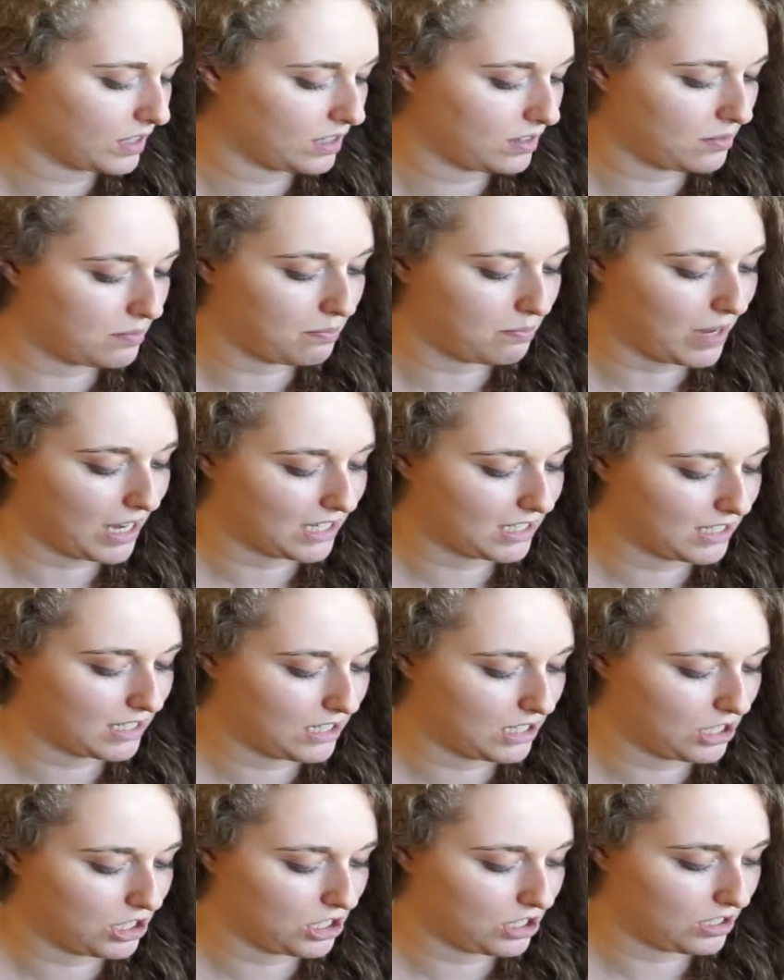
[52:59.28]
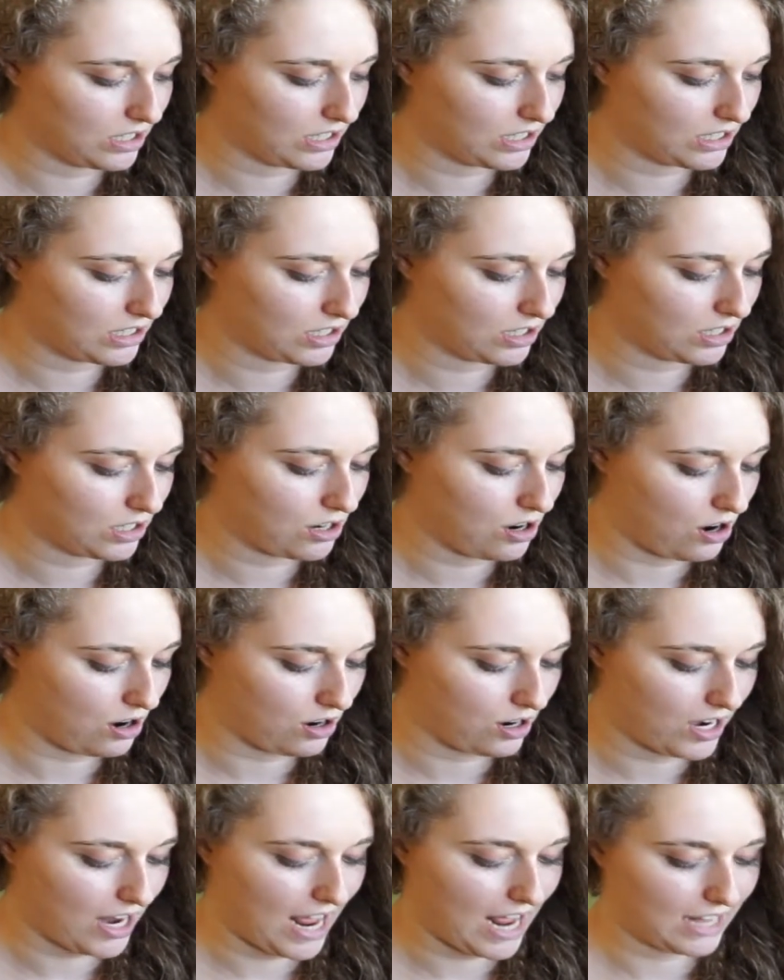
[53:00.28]
message this
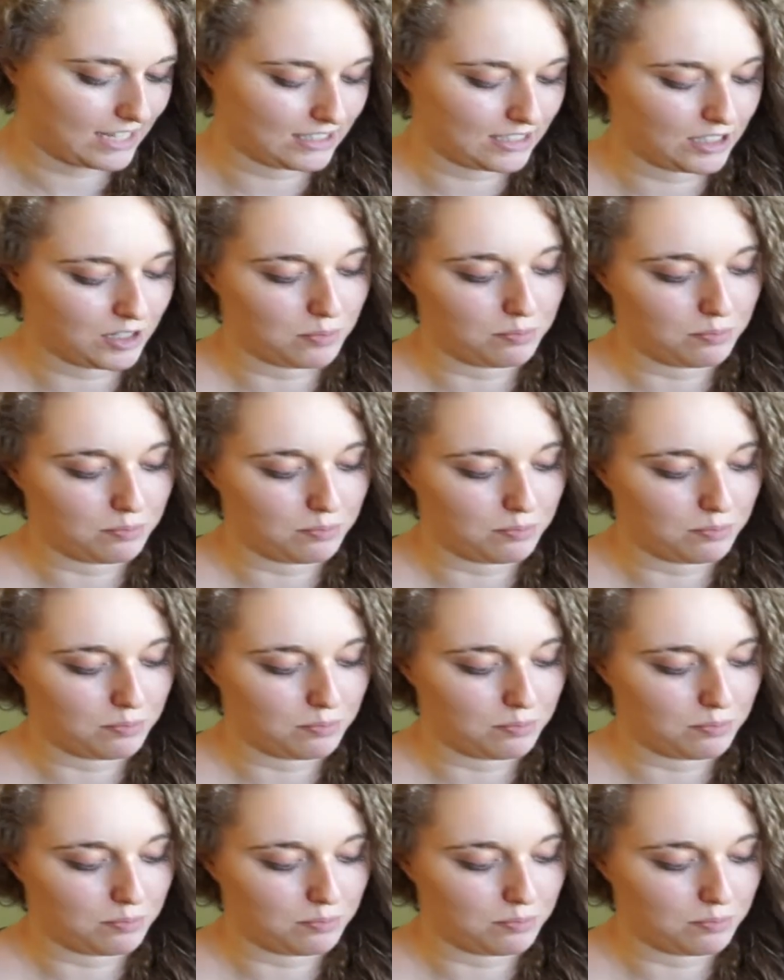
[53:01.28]
card has in the